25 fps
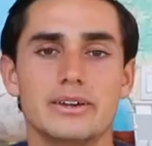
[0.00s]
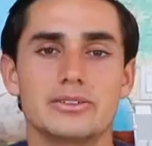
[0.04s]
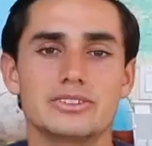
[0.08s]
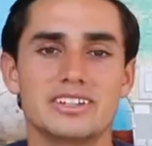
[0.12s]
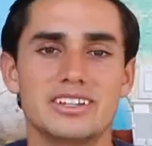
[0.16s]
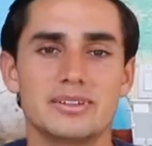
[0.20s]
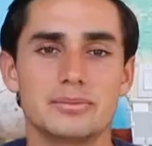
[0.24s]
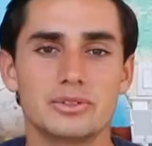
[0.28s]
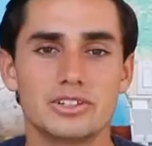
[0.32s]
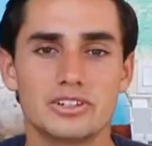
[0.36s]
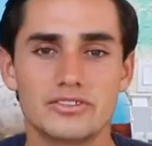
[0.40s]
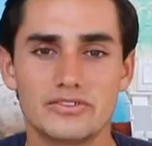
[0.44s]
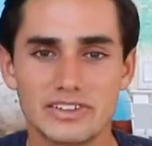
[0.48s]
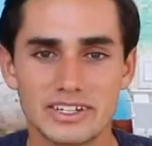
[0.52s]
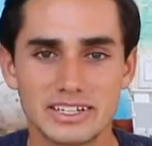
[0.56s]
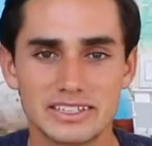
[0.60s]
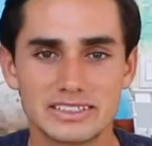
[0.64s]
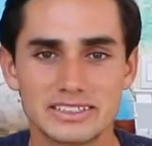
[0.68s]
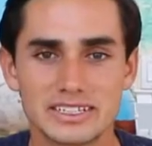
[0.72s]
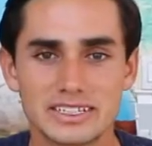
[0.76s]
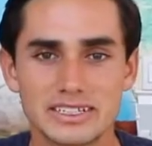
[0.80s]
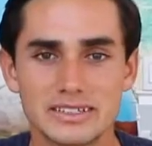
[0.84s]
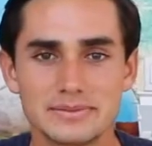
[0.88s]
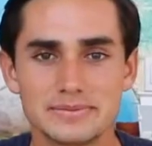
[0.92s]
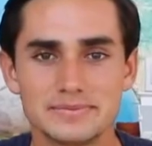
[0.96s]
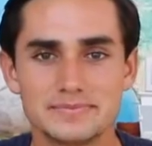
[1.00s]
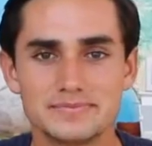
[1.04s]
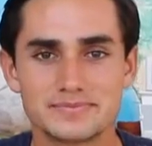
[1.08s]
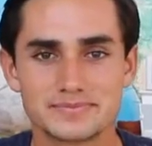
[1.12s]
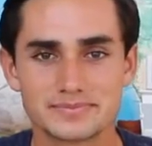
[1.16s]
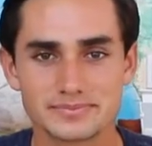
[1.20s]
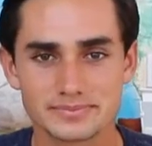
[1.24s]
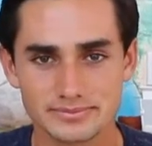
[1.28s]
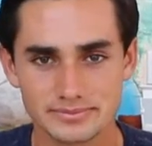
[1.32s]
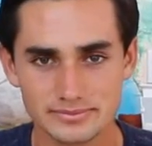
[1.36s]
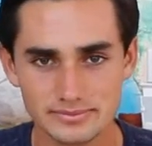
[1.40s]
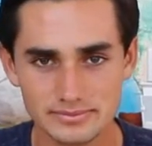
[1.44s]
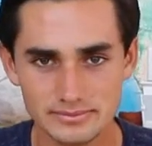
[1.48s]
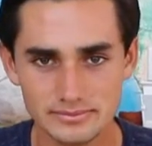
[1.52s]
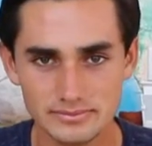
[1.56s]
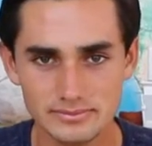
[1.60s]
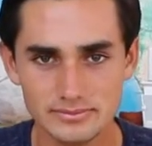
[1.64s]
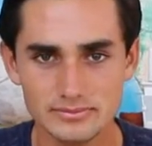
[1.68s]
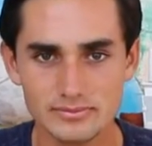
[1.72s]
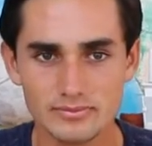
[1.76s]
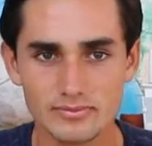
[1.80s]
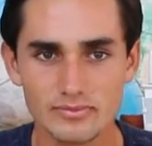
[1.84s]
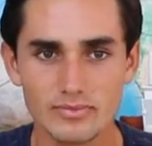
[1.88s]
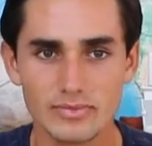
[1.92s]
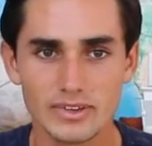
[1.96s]
was able to fix it.
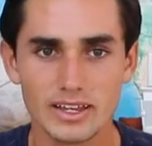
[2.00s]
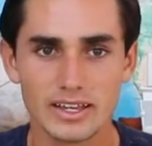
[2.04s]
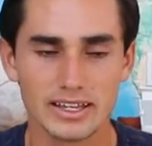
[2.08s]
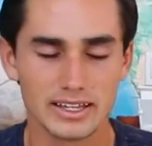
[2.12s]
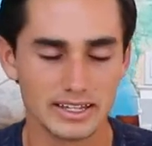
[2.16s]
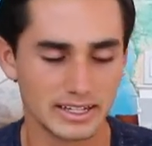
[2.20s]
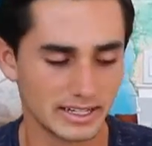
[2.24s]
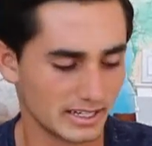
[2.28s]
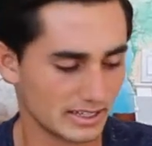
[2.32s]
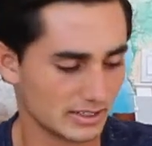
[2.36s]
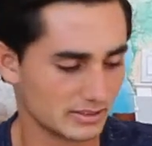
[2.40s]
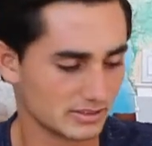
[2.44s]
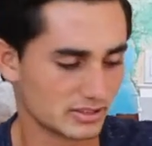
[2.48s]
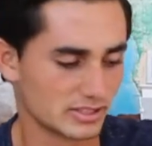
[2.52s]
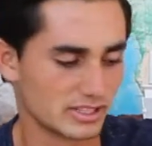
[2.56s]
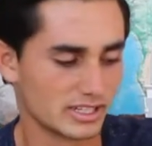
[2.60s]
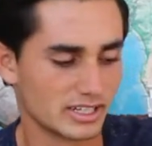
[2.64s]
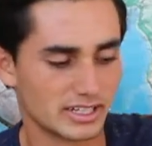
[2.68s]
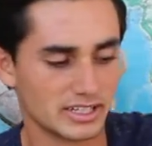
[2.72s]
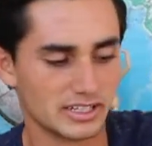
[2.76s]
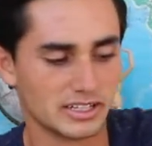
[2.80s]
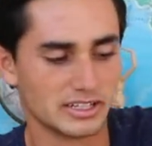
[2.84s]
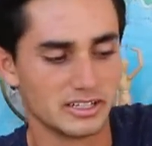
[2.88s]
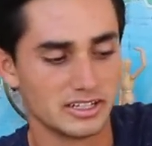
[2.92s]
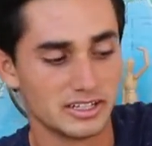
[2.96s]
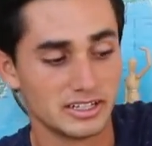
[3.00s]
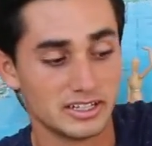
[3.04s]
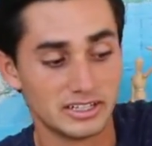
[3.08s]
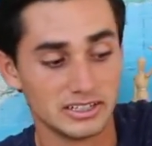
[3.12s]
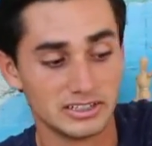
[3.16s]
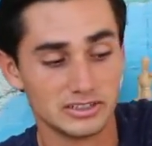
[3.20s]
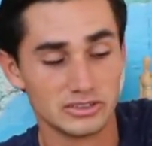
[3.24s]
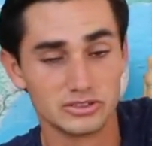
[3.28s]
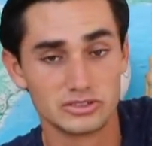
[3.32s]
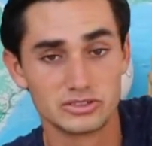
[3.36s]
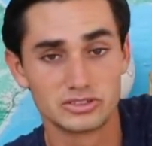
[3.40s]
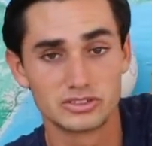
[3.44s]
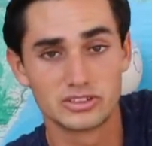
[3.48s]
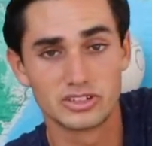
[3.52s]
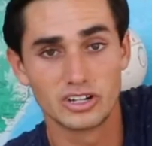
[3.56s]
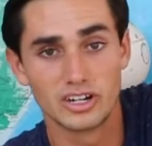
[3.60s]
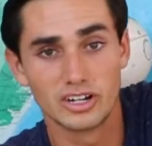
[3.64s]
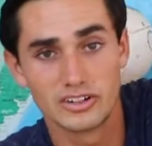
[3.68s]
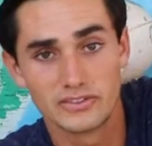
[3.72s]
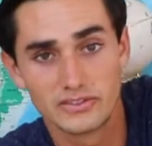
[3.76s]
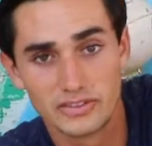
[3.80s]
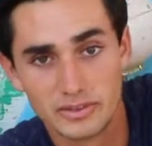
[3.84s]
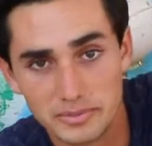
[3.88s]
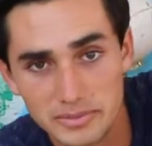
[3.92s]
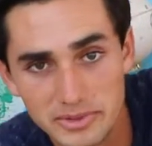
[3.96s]
And I also got a little
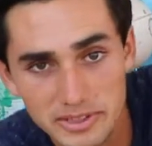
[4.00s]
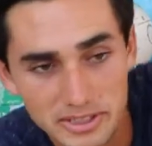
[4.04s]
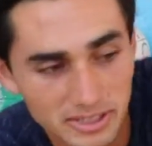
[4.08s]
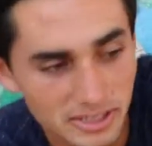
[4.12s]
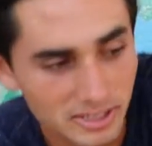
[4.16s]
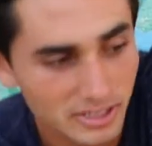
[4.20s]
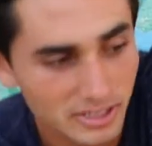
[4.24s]
scar from